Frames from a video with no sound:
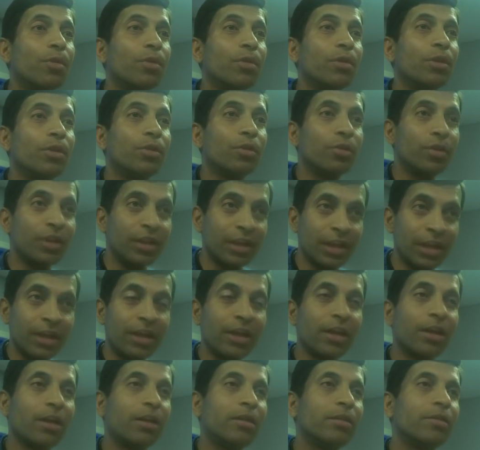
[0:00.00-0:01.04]
You know, in
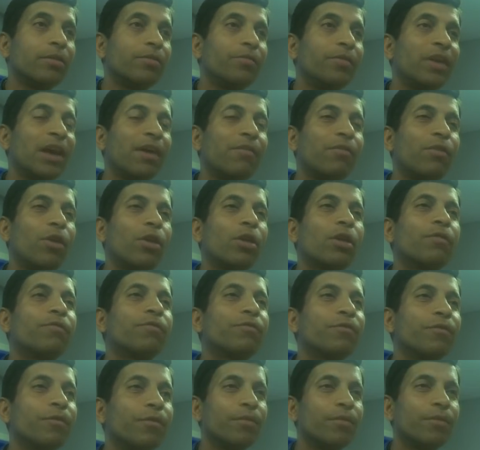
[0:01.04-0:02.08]
India, we have lot
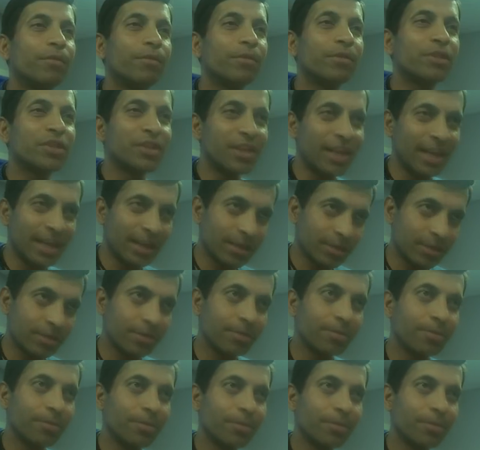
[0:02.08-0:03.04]
of snakes.